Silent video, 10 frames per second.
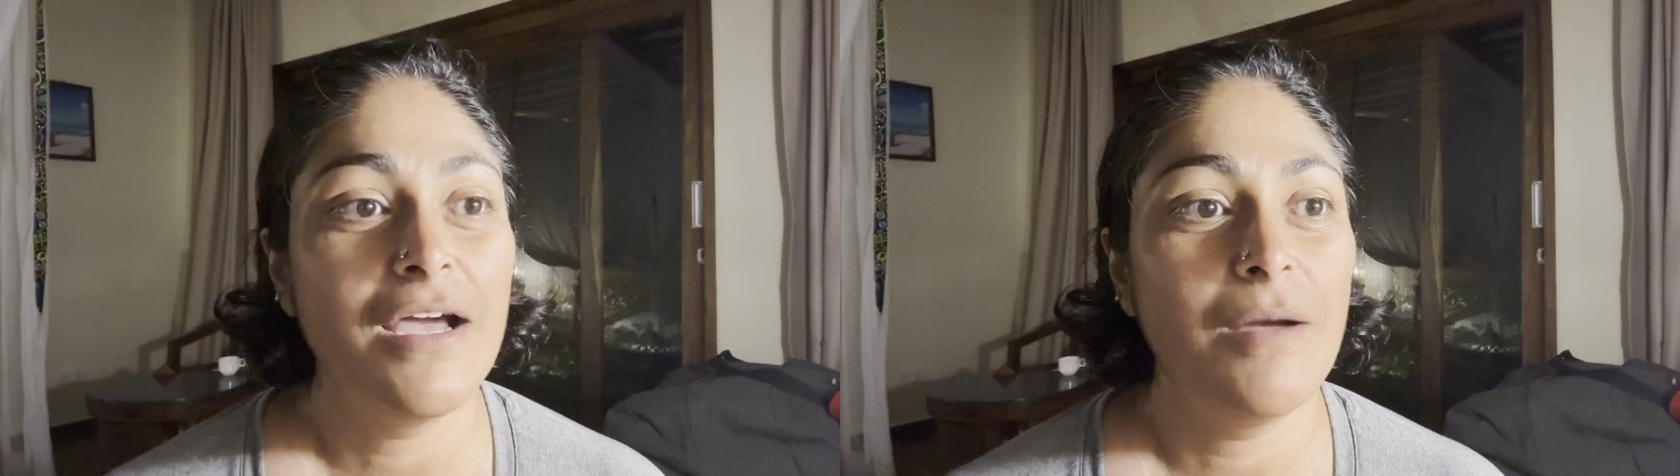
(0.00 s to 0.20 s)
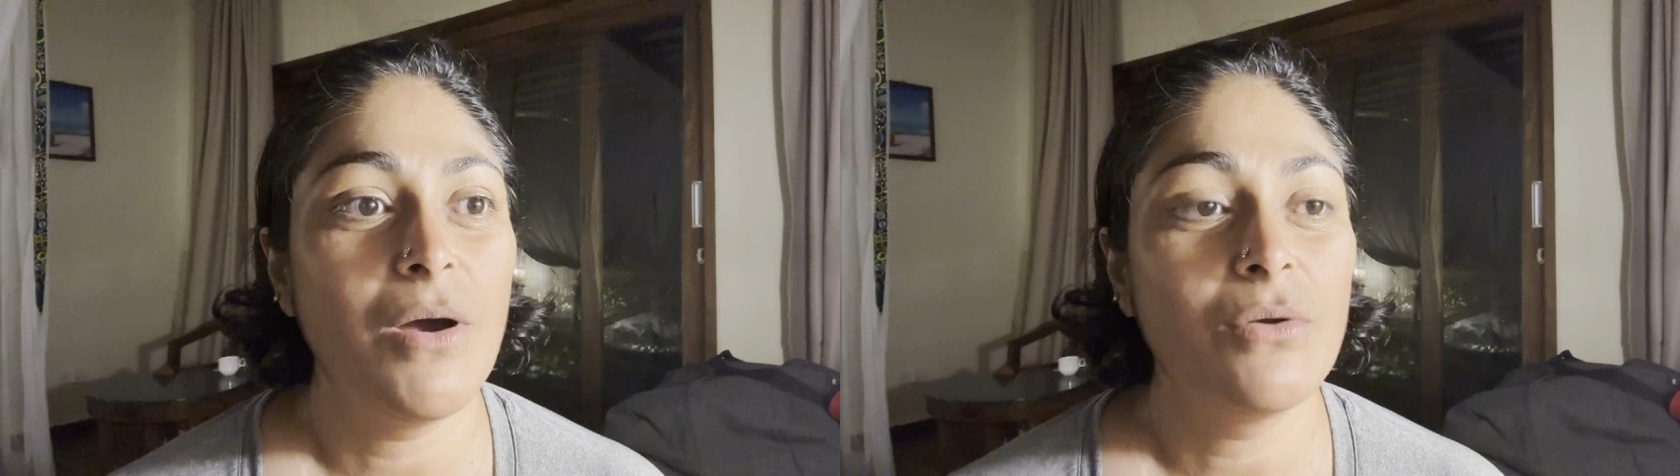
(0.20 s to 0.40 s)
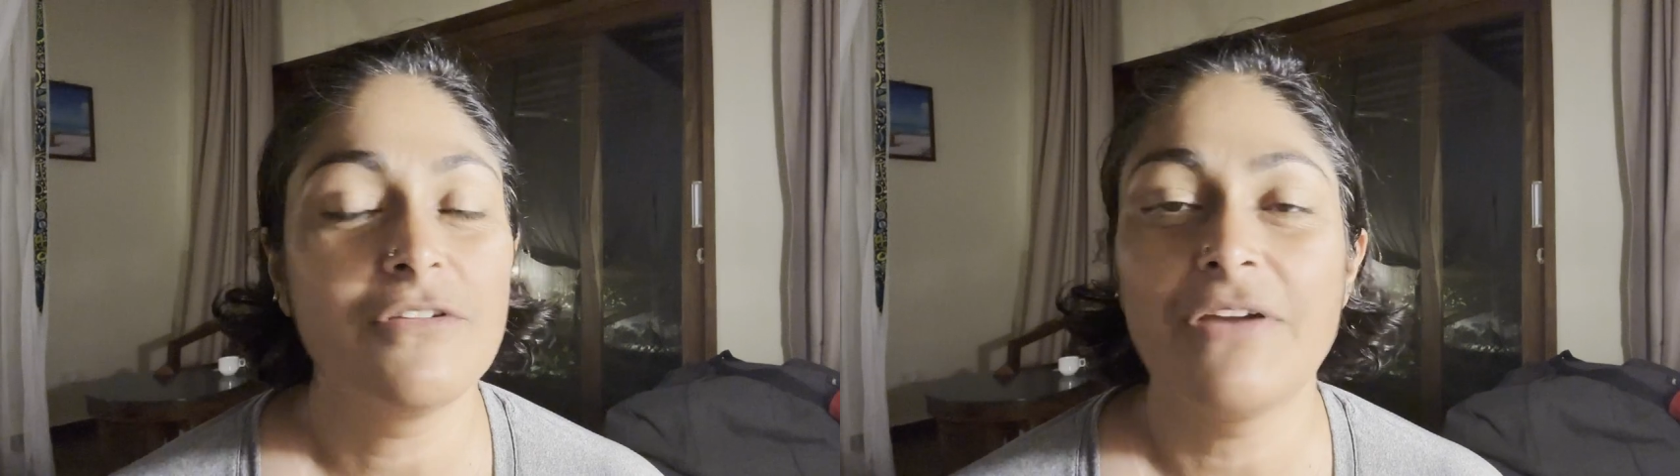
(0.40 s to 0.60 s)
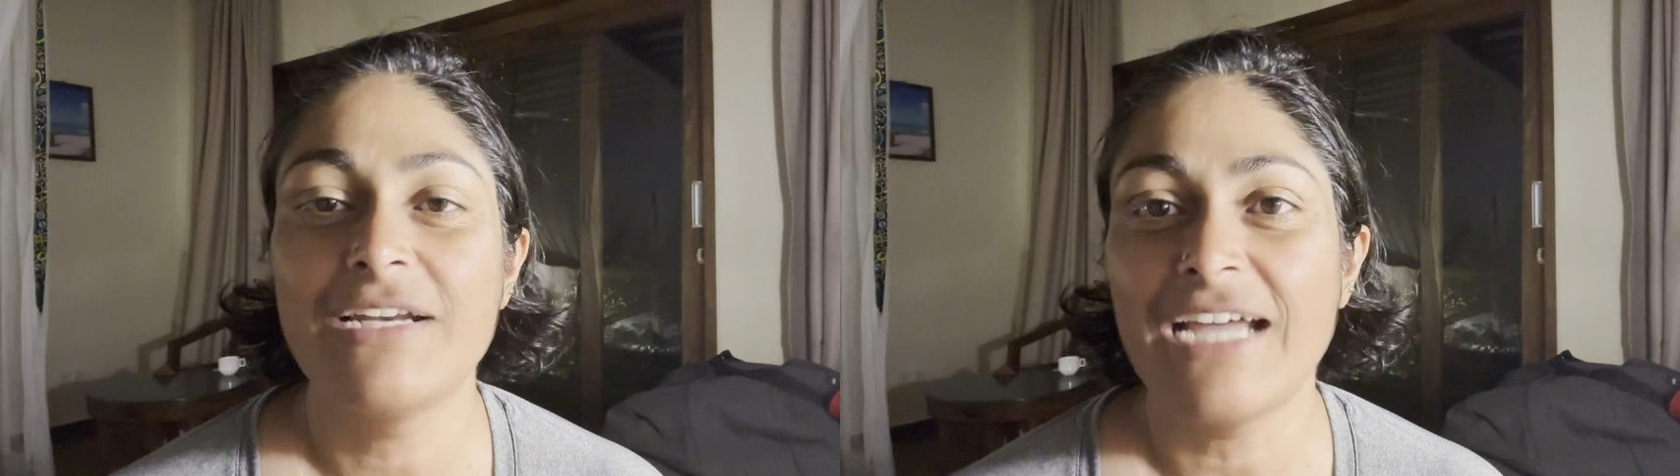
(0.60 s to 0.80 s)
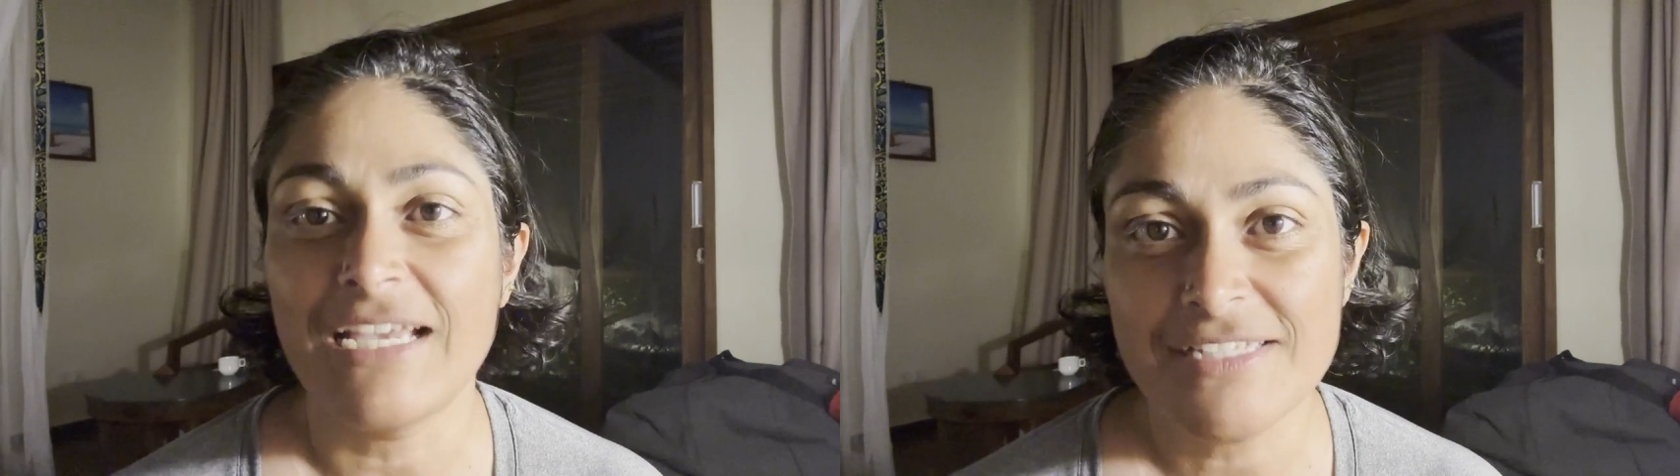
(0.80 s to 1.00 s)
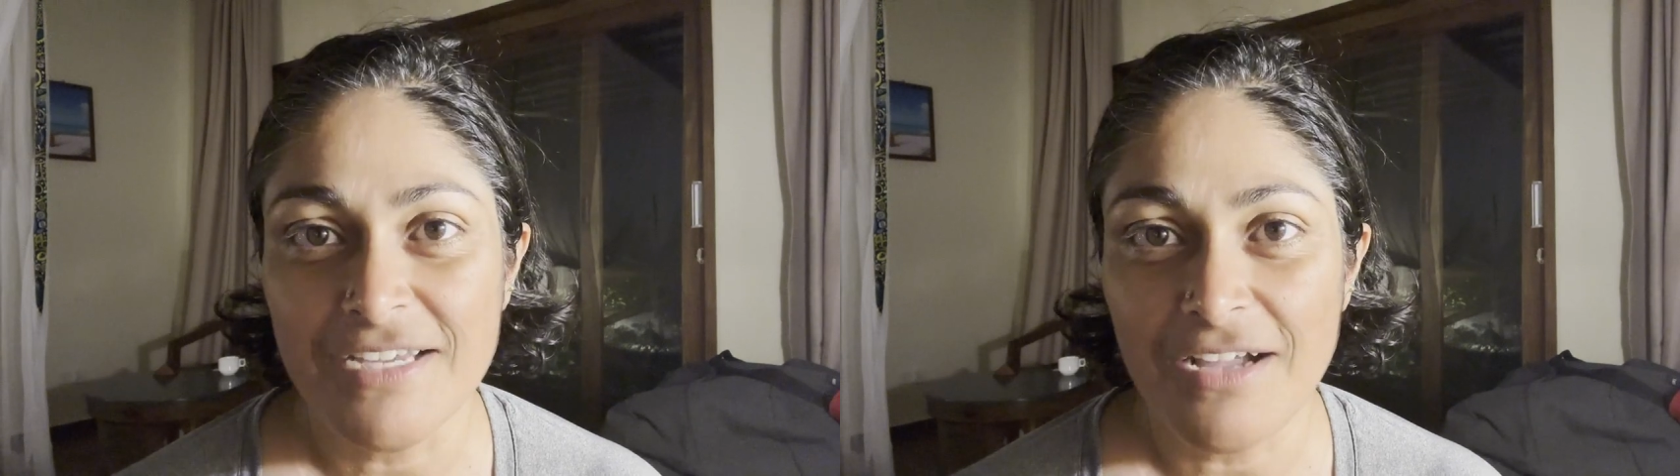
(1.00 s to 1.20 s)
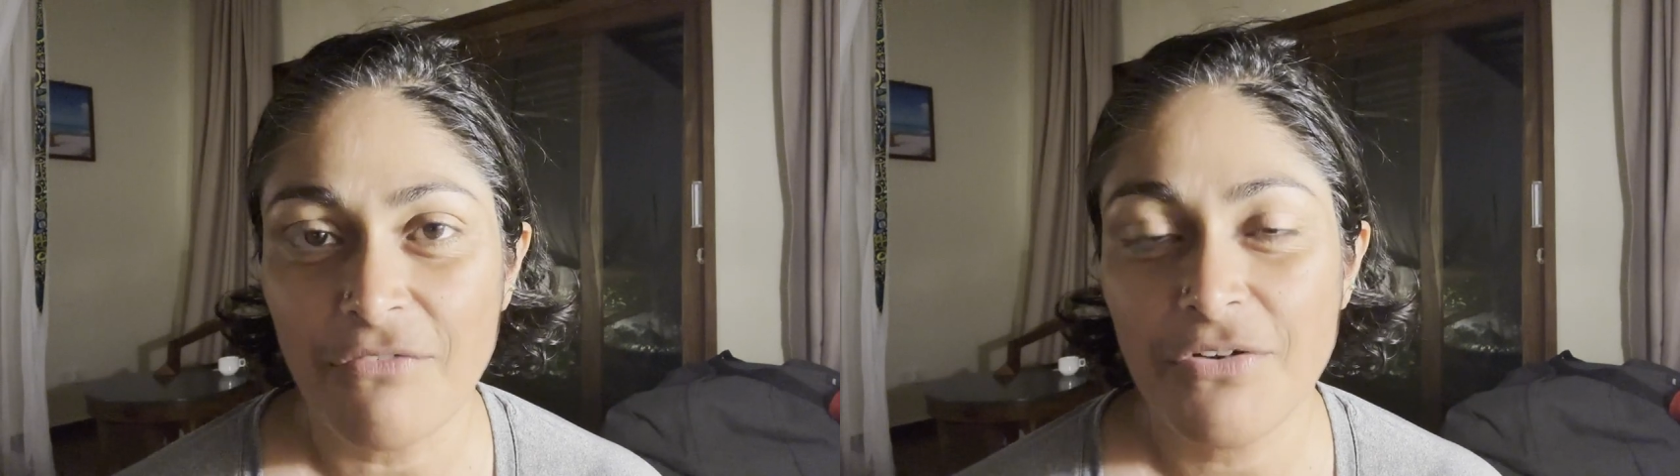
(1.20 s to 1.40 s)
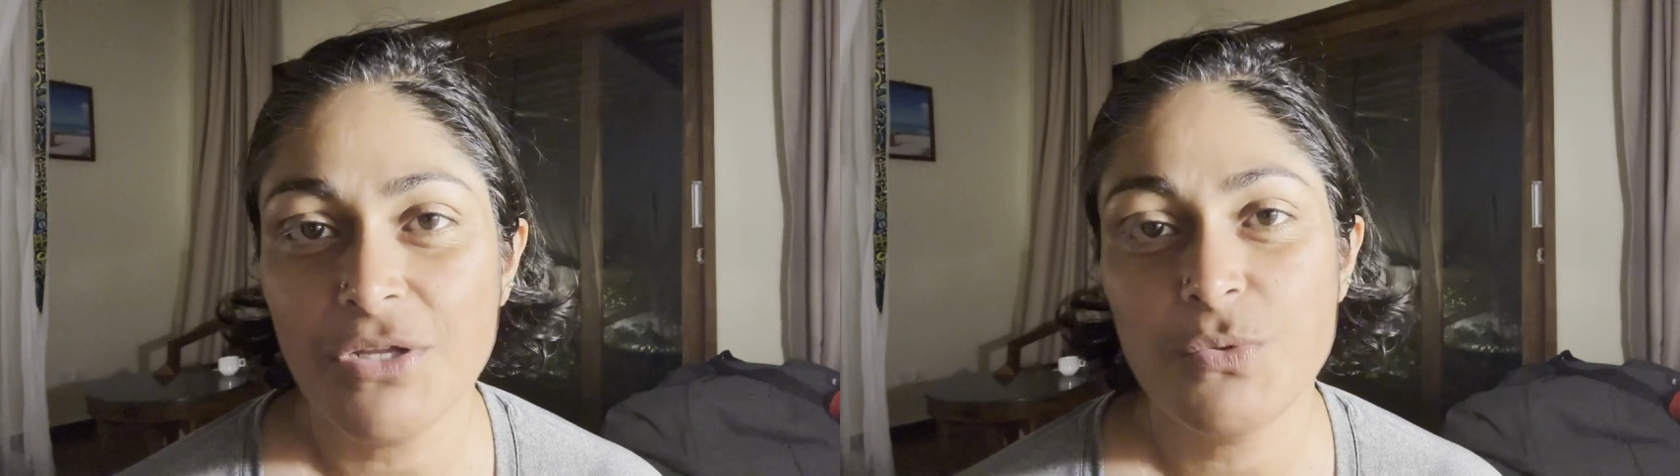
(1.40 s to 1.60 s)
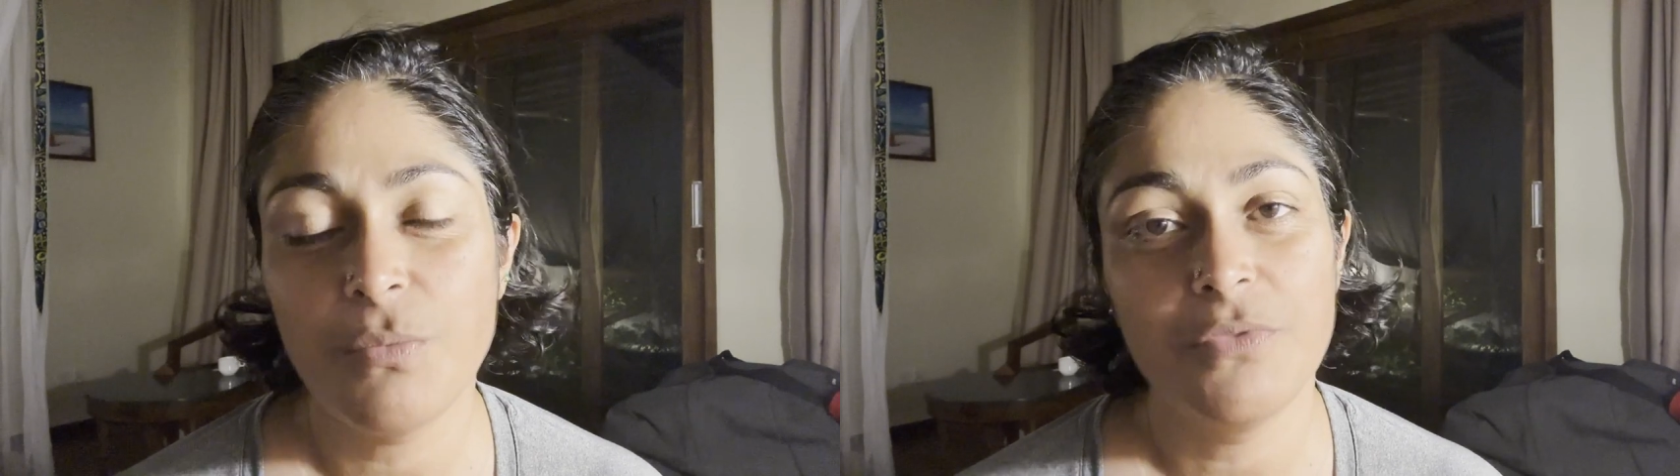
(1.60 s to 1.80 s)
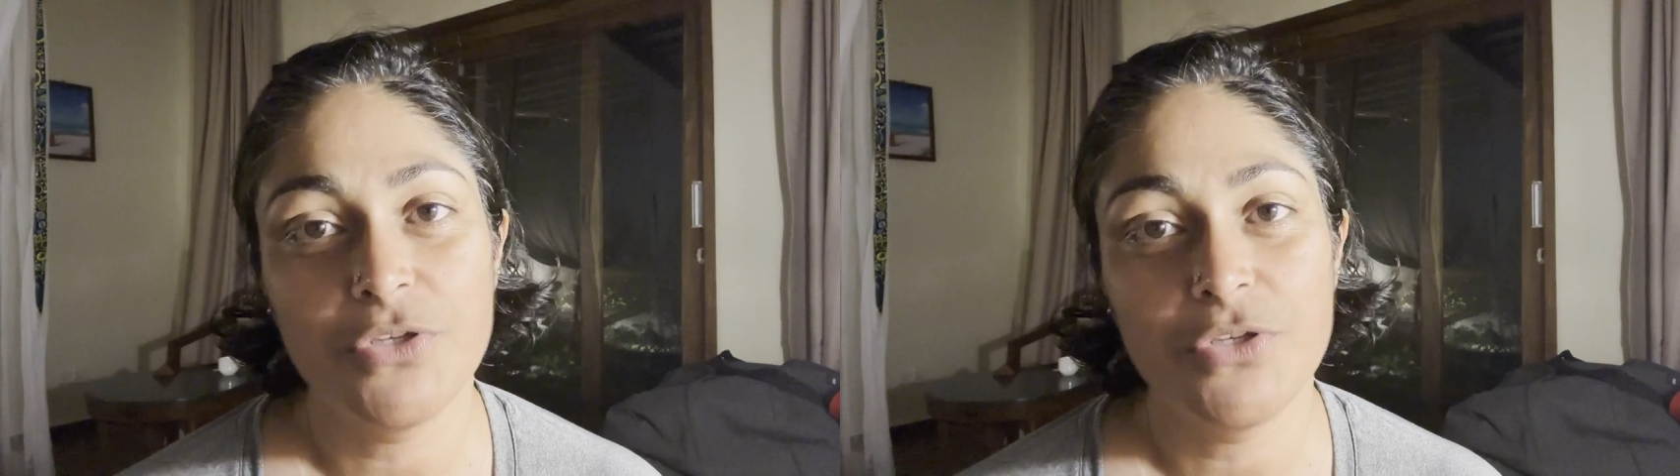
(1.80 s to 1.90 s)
about the fantastic coverage